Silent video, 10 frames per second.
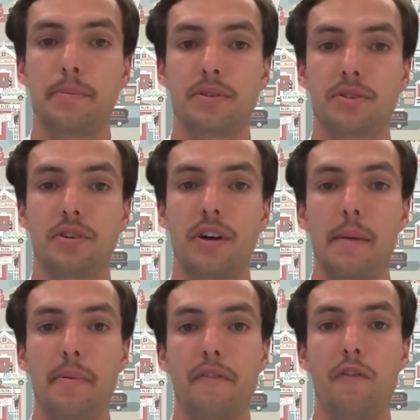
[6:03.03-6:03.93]

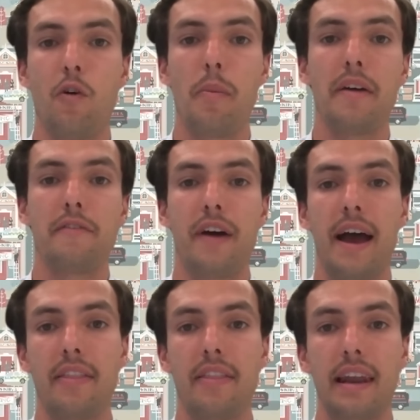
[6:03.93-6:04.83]
prescribe a format for
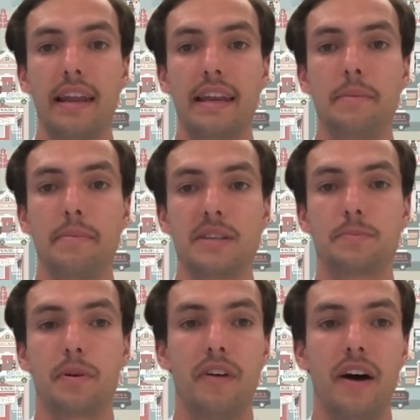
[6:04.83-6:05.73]
how the lender must
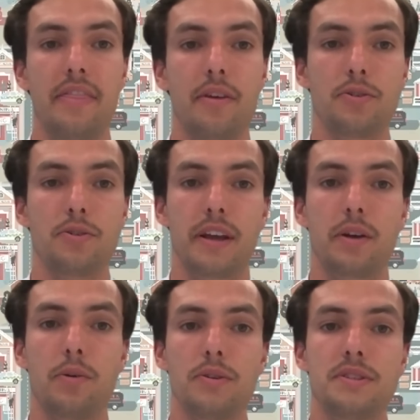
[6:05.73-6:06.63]
provide those
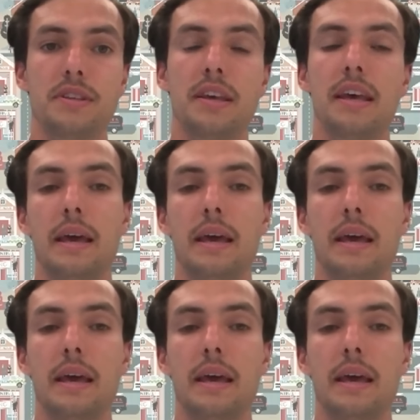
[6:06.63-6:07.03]
records,